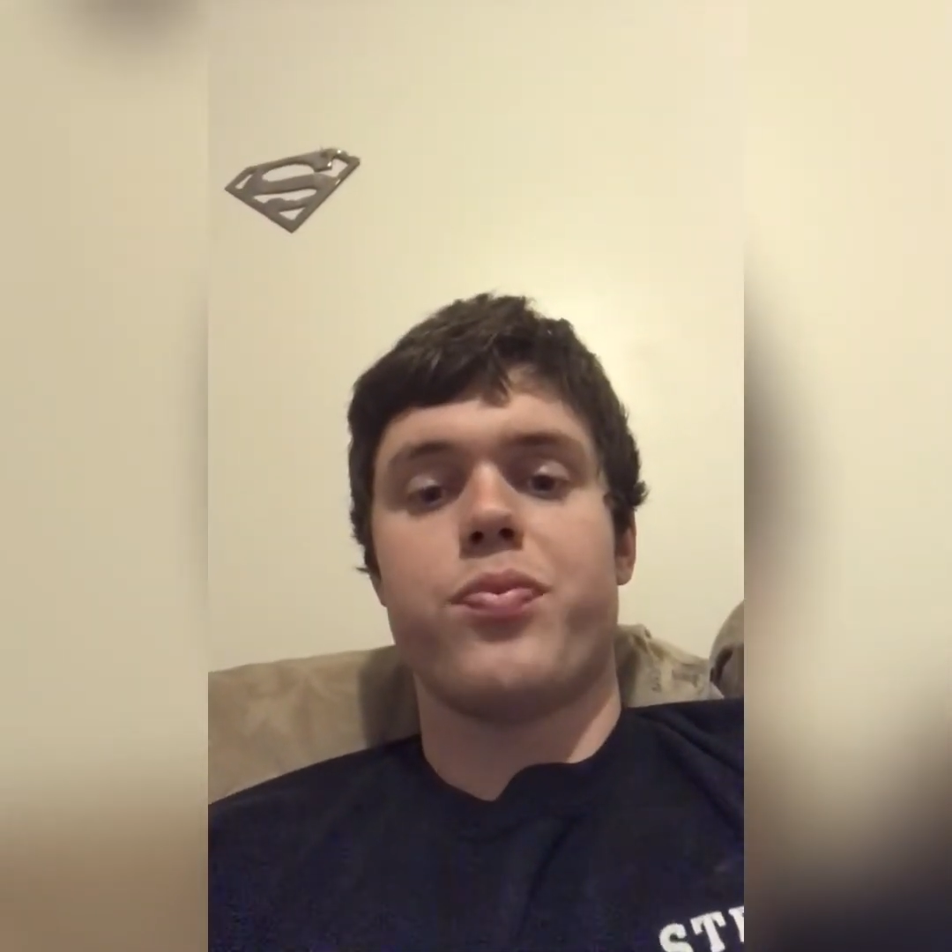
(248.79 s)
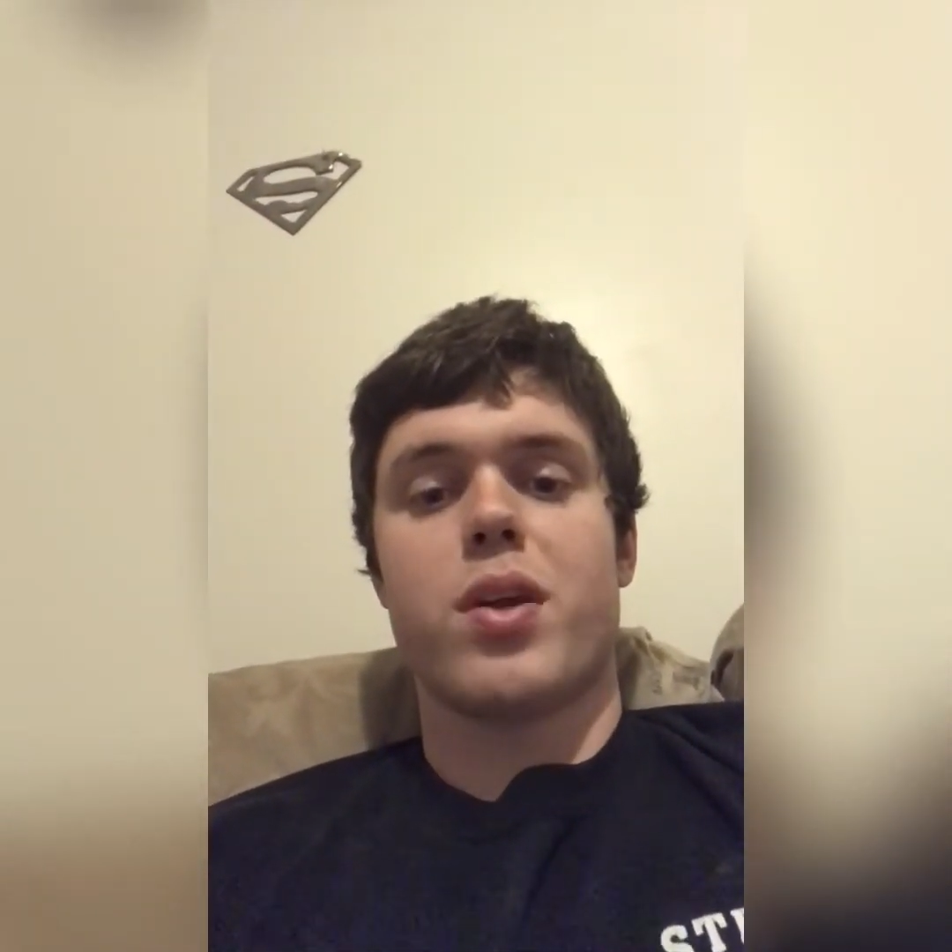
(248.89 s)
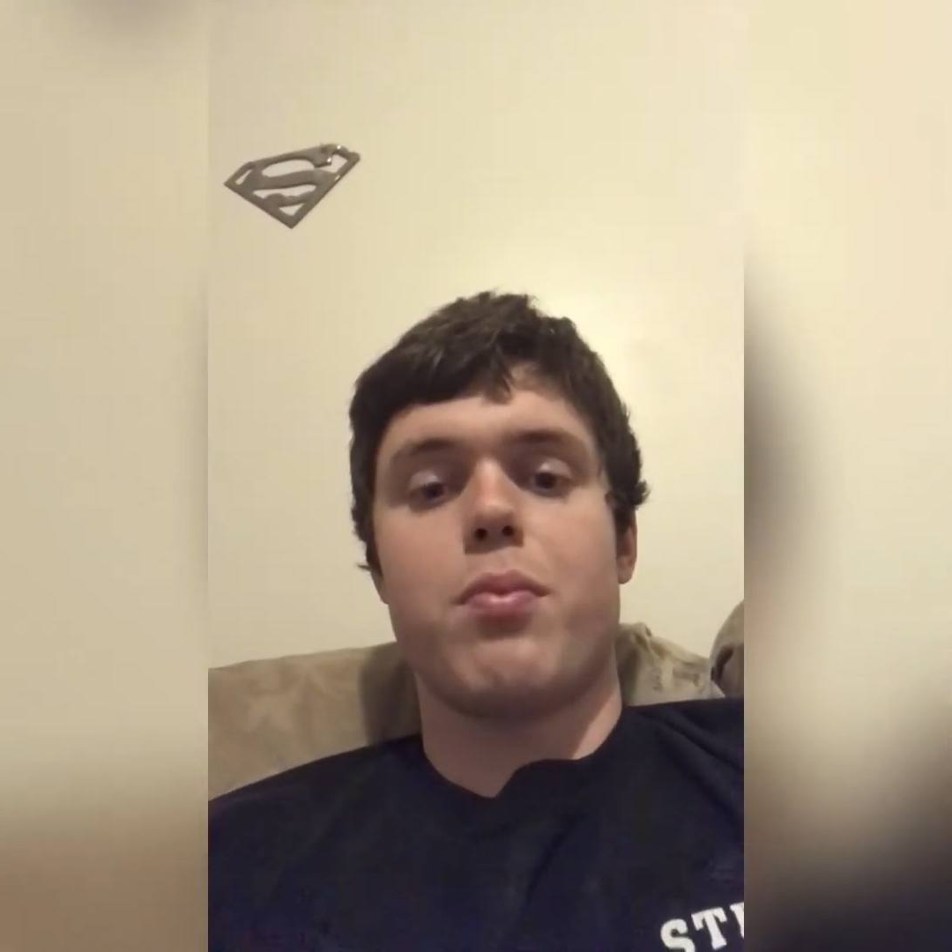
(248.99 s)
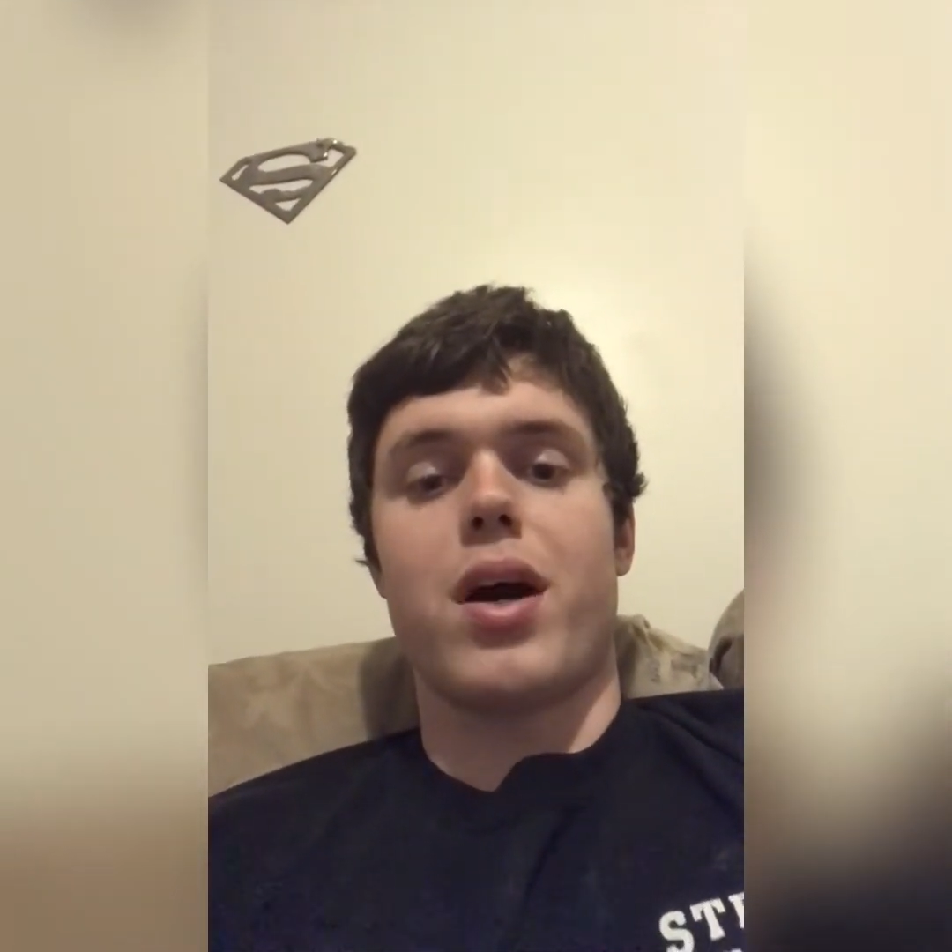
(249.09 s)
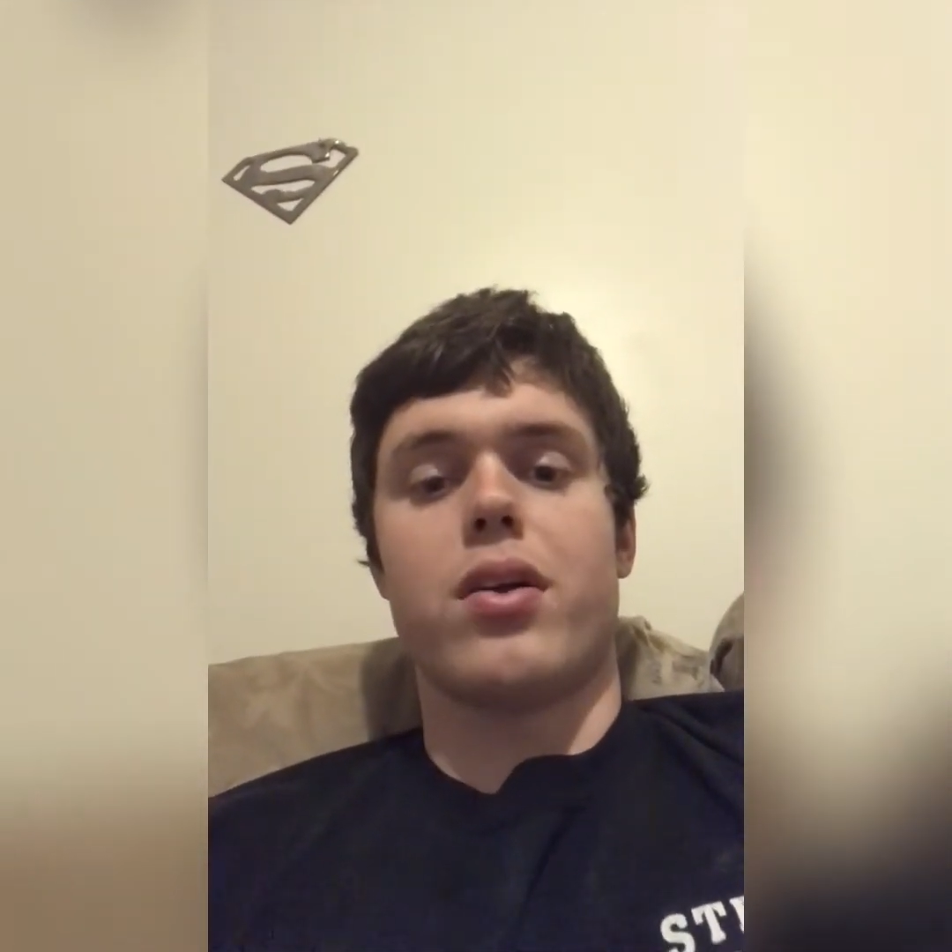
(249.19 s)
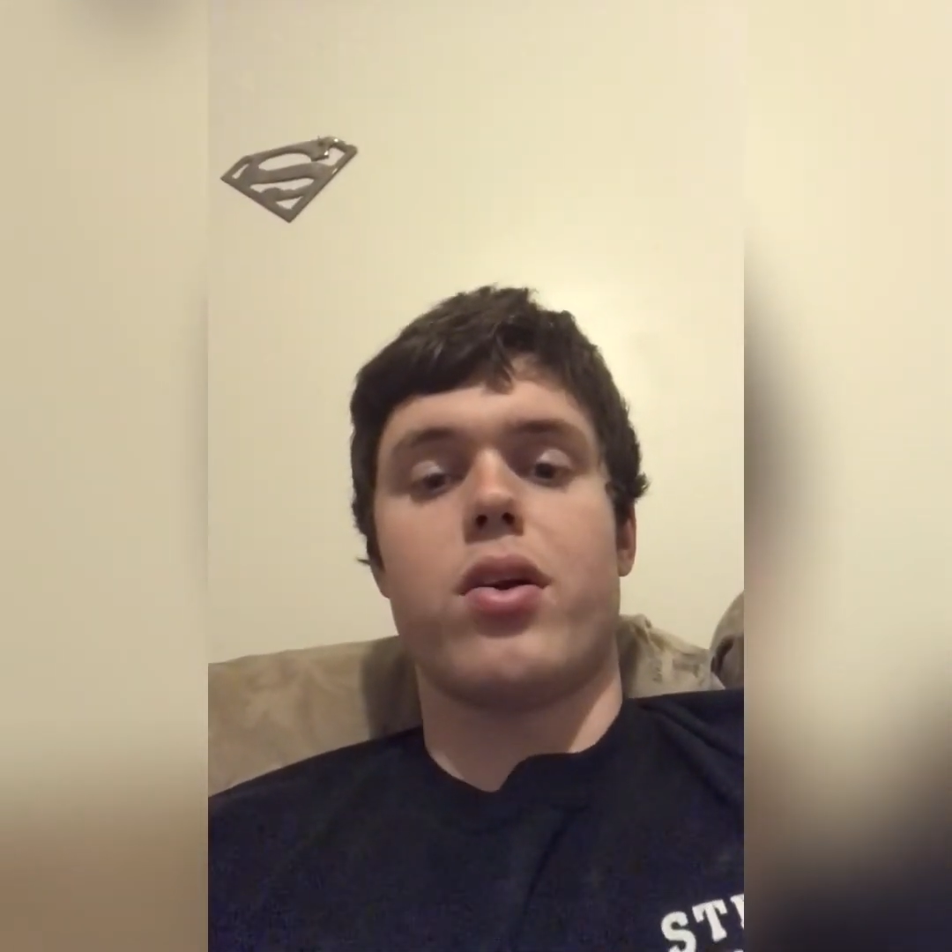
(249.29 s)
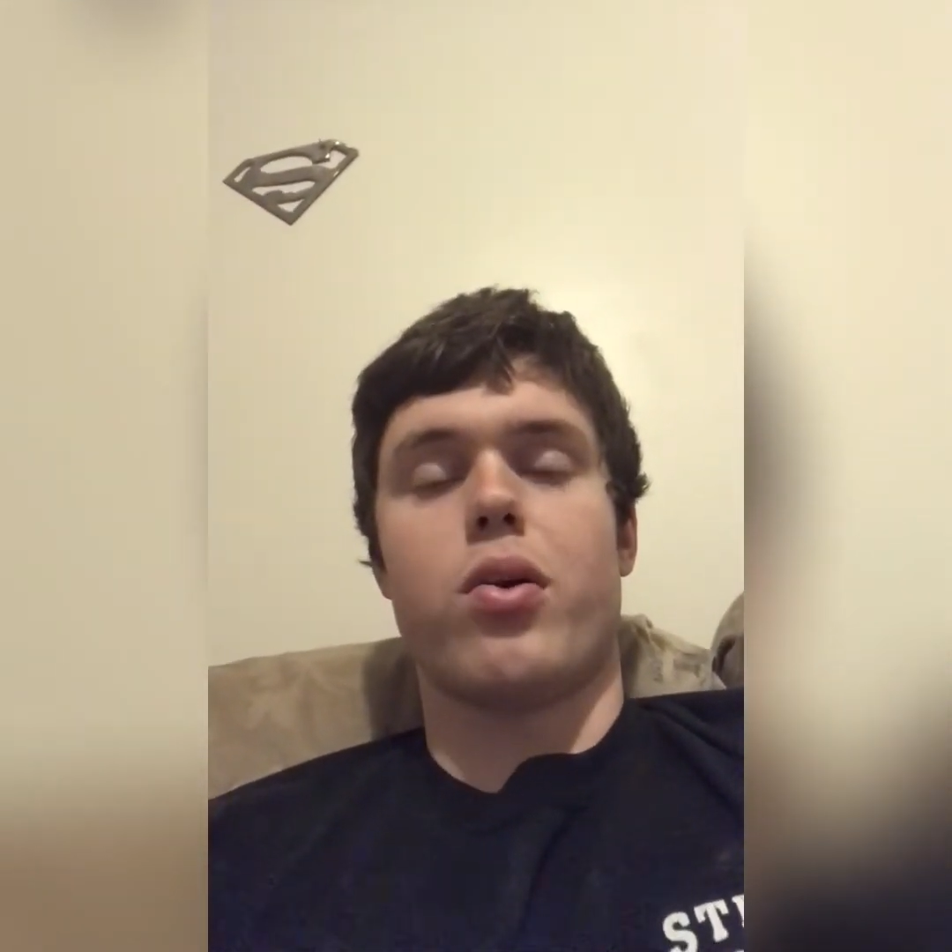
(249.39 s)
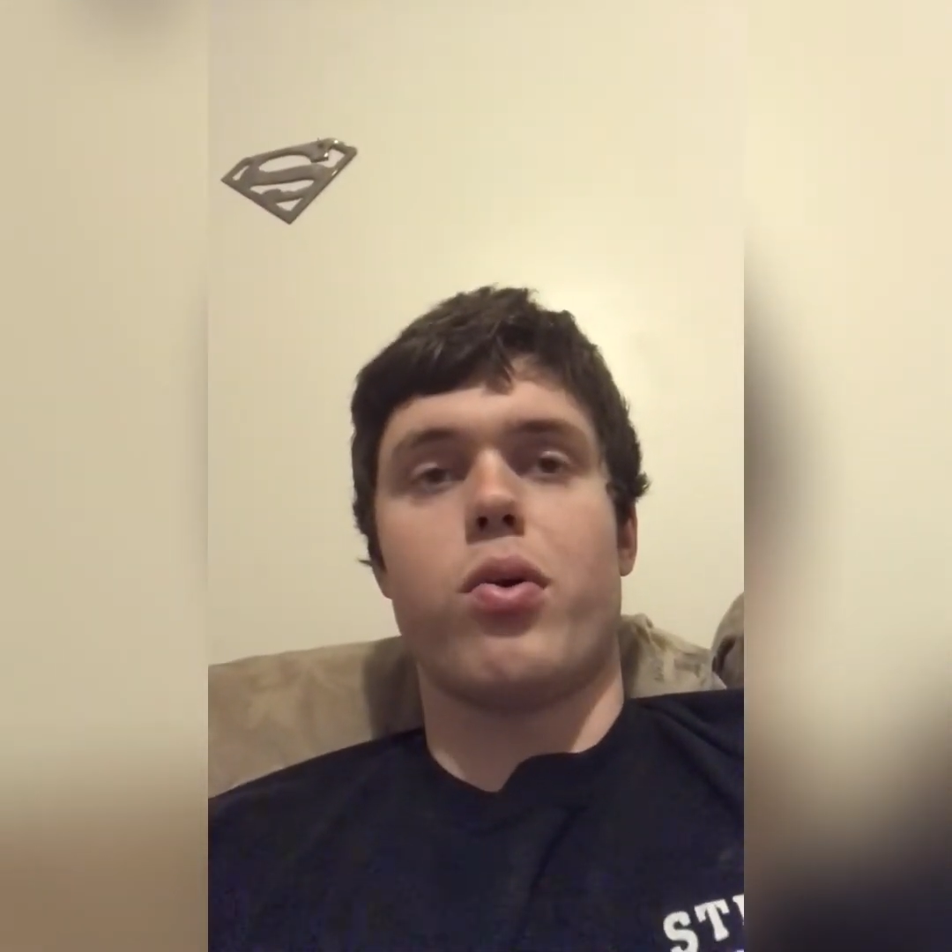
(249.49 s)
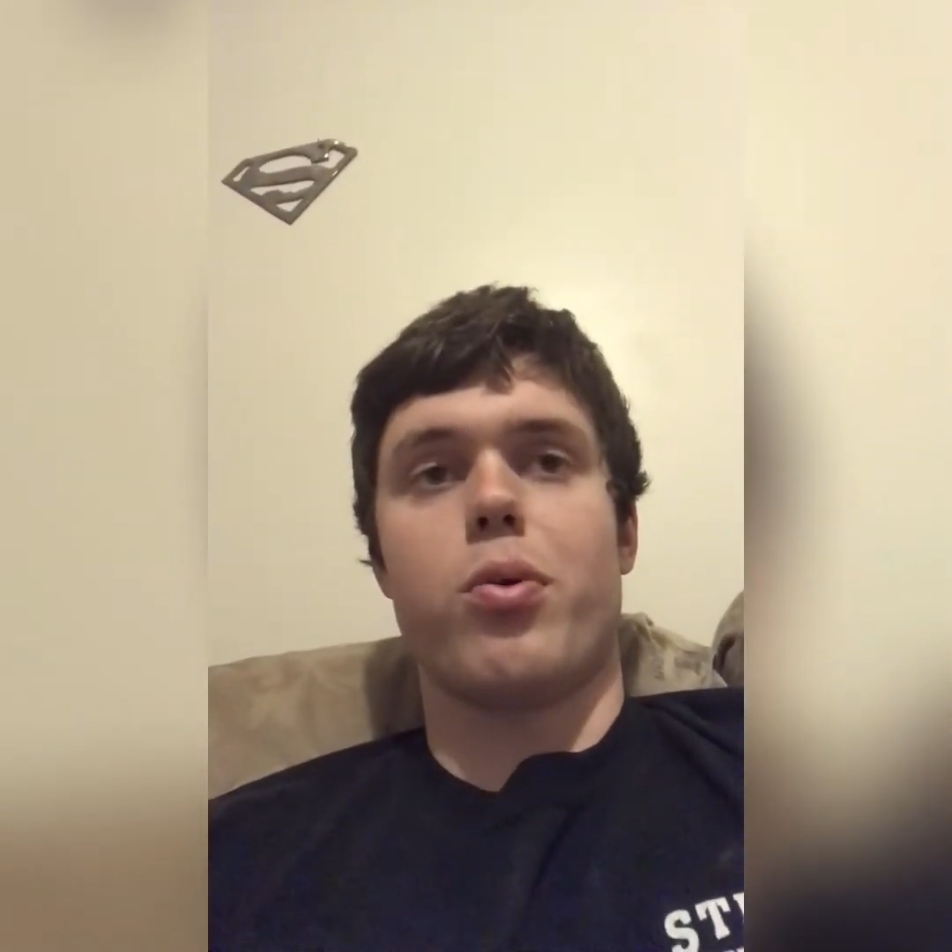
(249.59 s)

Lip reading: mileage on oil